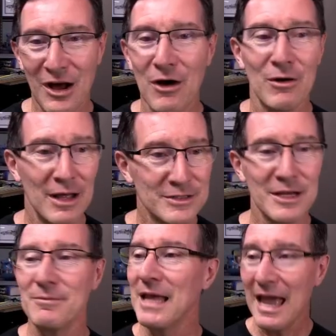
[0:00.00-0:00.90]
Oh, it's,
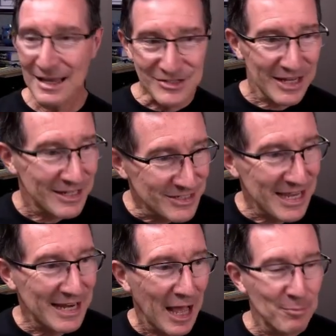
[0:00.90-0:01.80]
yeah, see, it
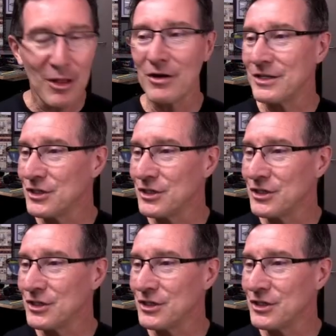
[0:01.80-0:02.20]
said upload